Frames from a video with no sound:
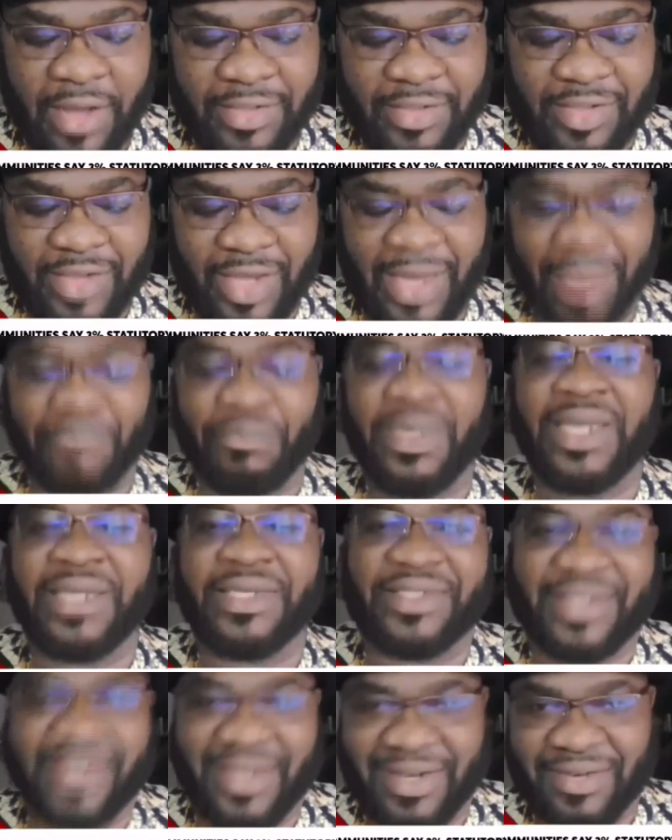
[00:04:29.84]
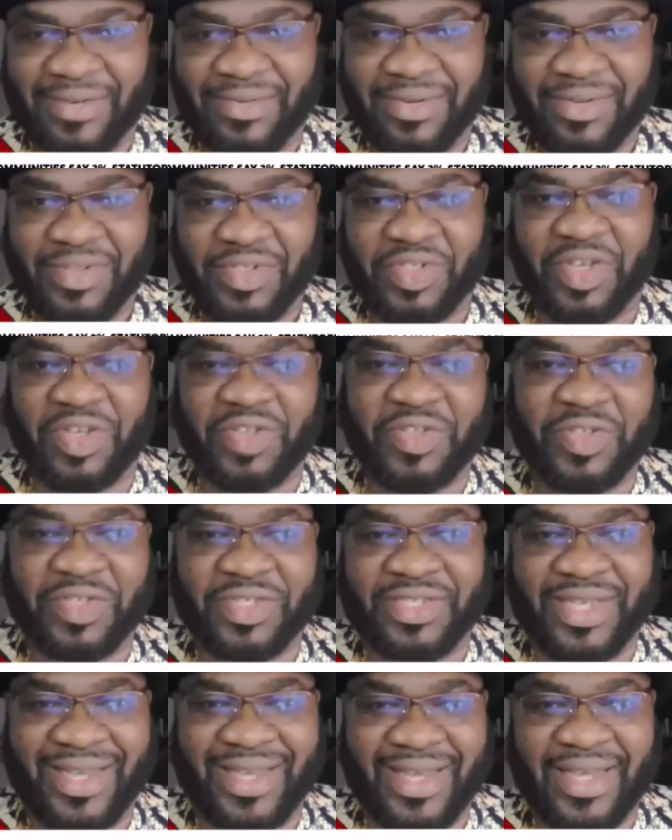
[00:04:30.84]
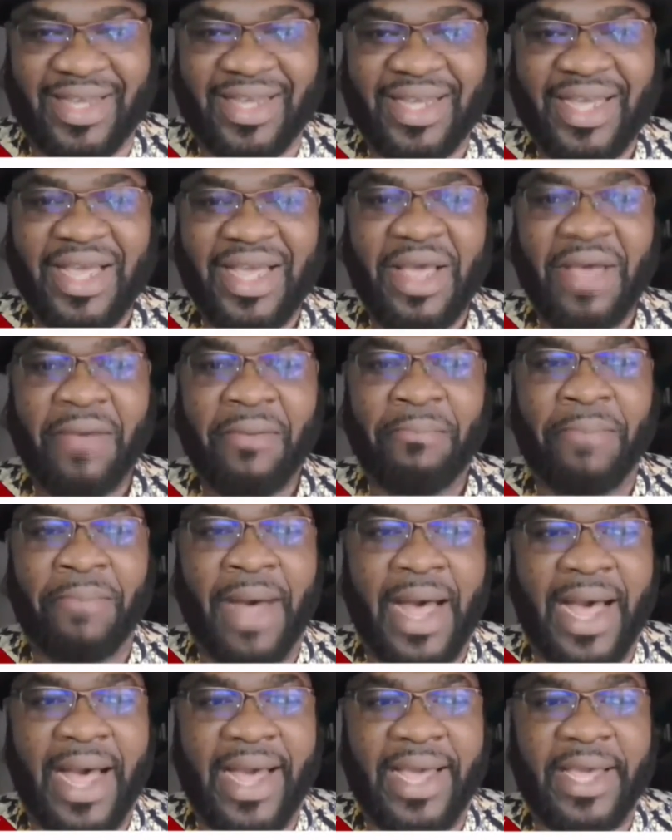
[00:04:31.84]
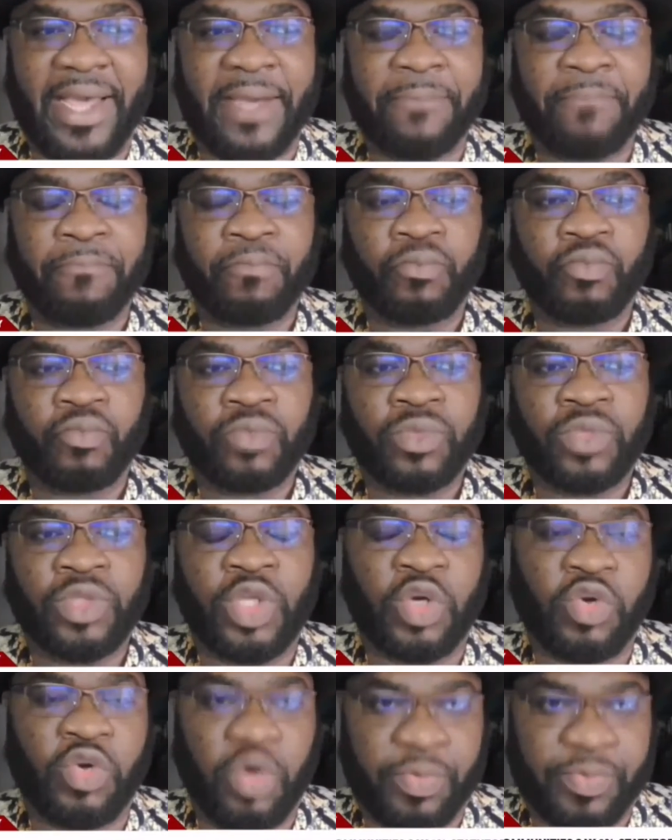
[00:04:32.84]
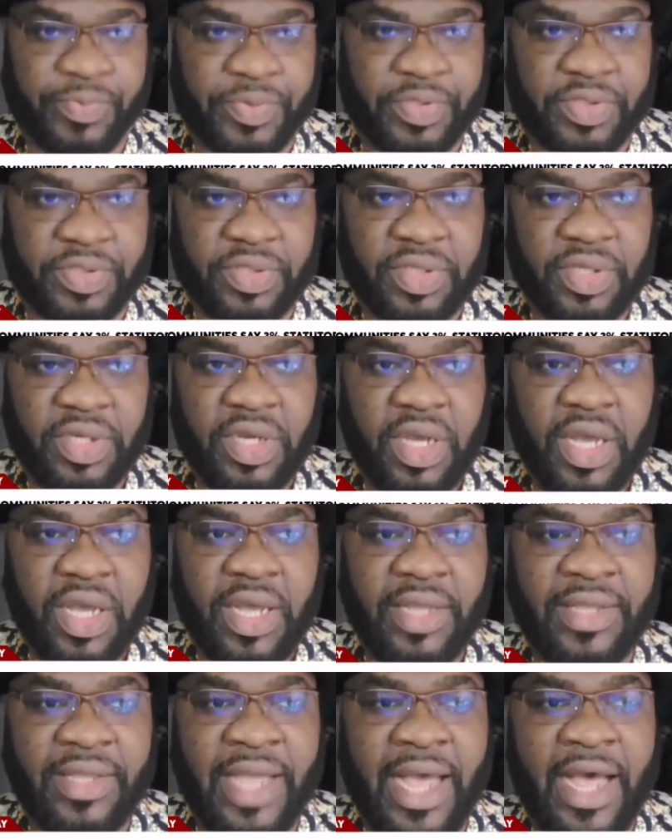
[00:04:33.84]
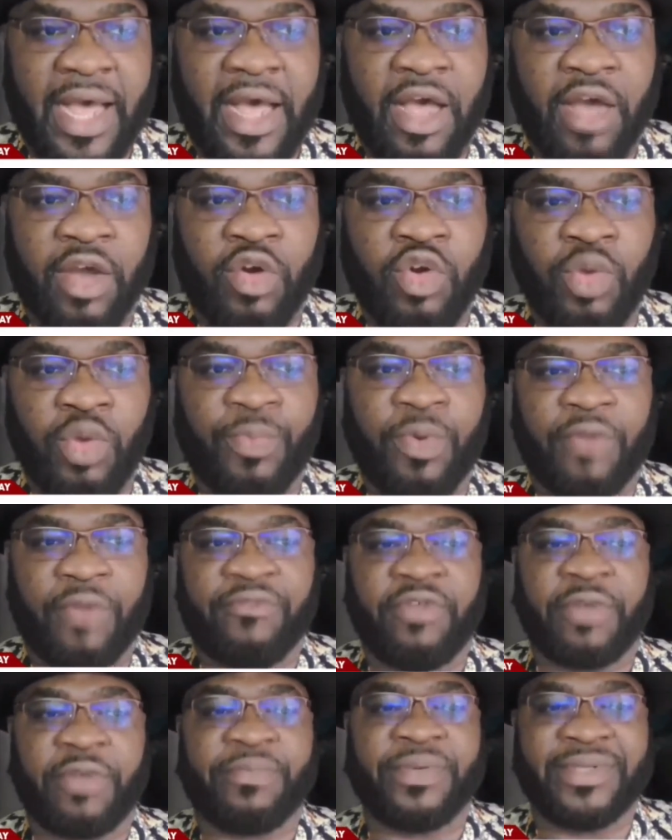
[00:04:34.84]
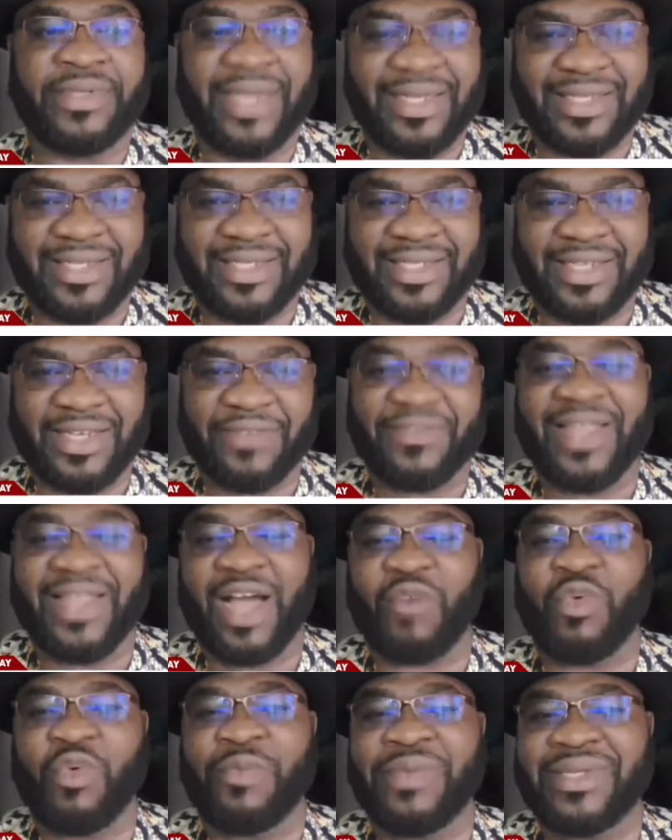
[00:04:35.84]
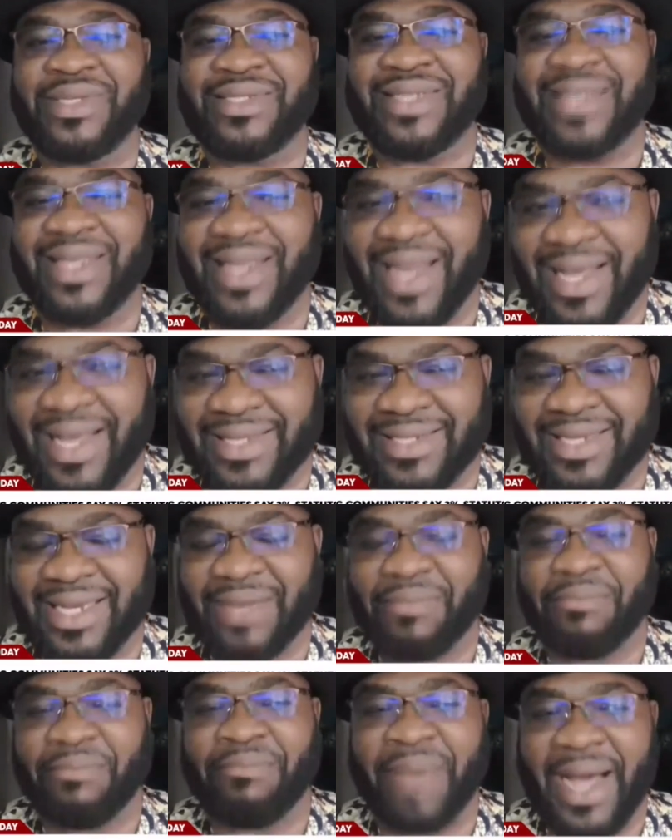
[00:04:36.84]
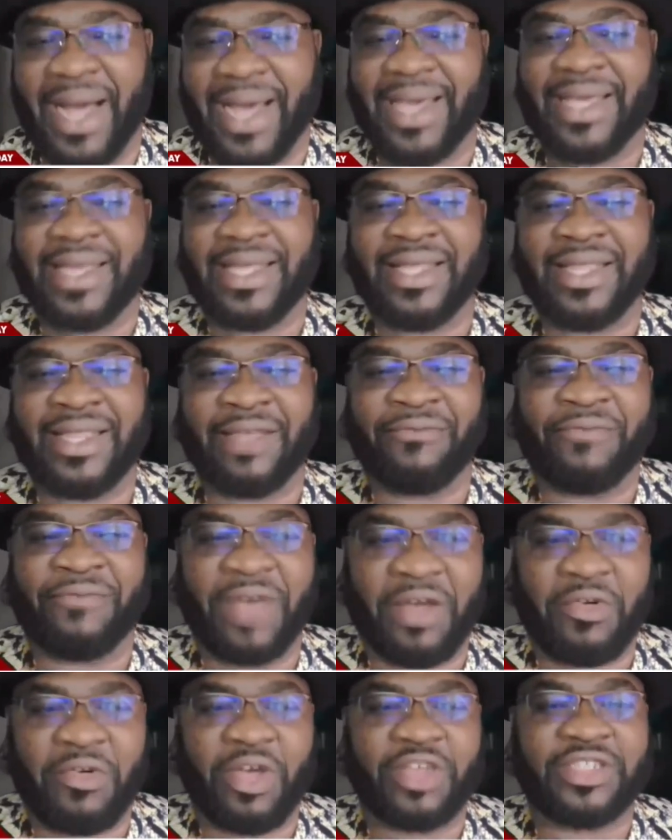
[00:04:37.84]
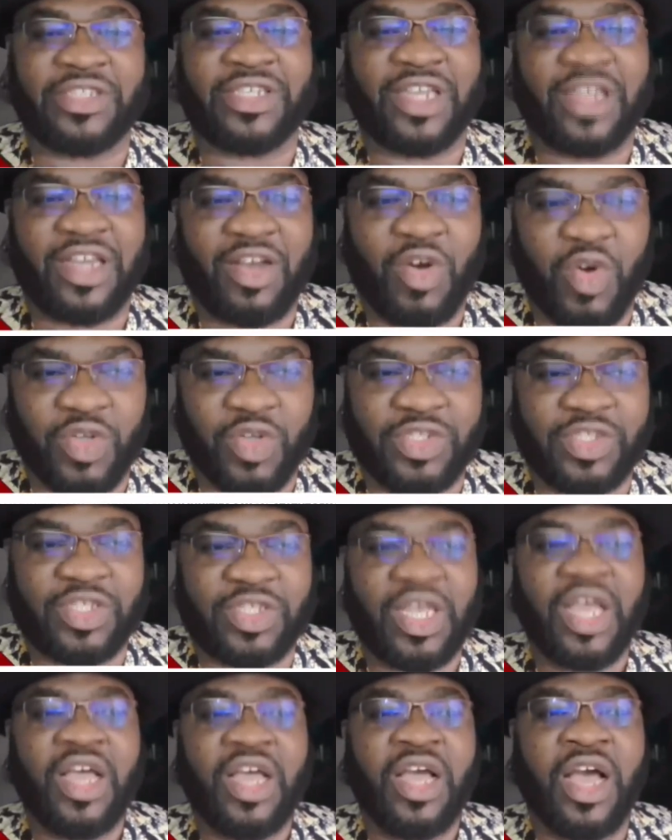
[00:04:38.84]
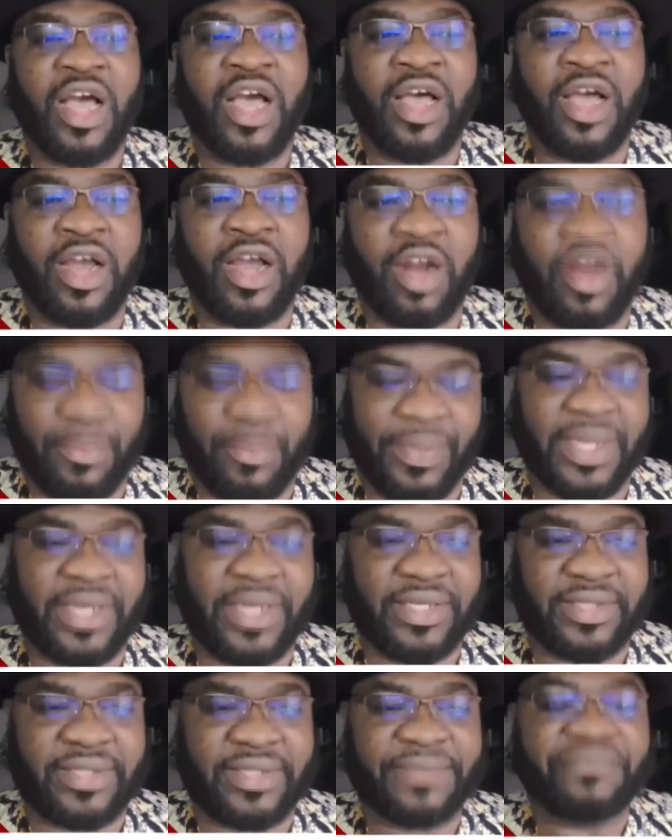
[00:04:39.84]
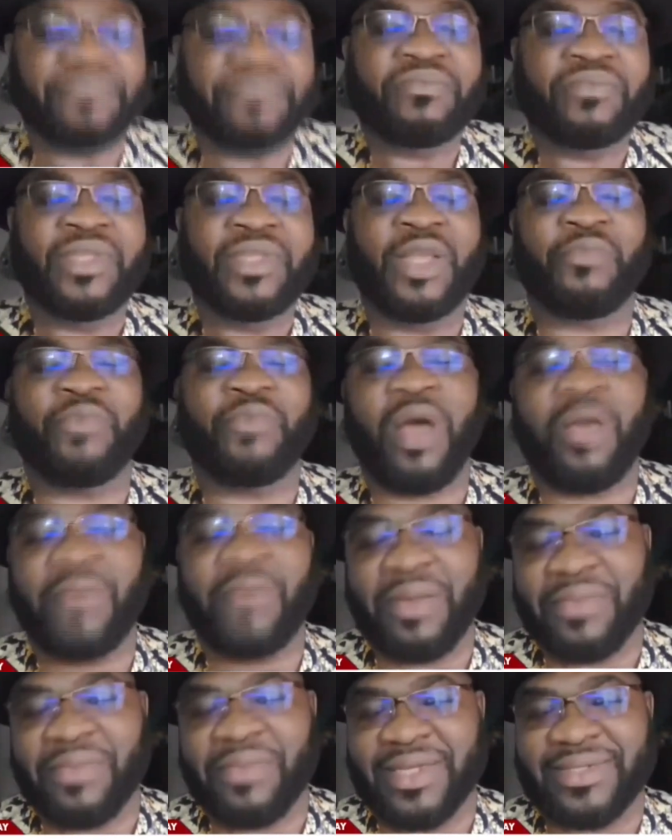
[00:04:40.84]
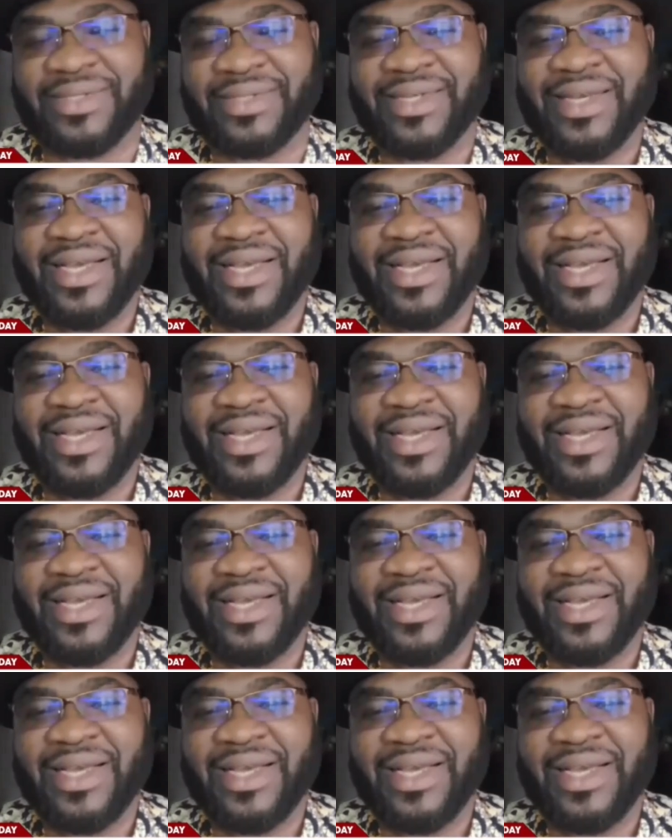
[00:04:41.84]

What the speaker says: administered, so to say, by the groups. There are a group of representatives that will be selected by the various host companies. The problem is,